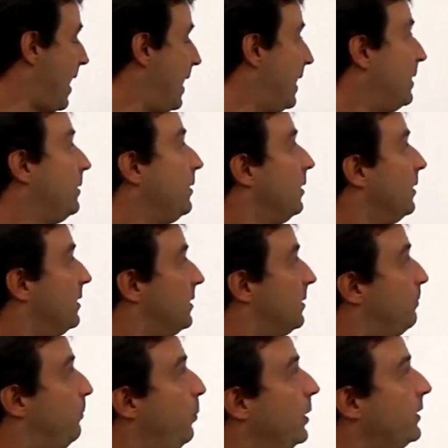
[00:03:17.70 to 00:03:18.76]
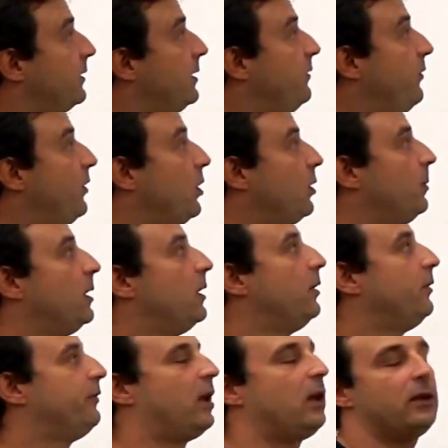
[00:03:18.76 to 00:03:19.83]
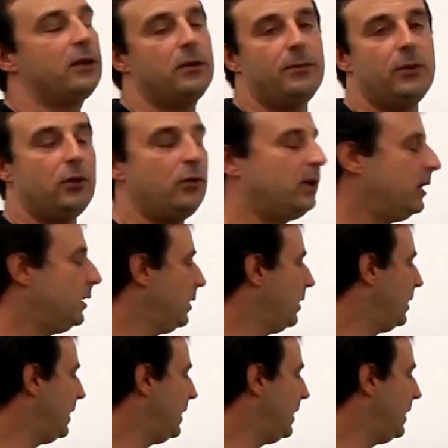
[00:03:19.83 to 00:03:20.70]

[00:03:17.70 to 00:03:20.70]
and put the variable air volume unit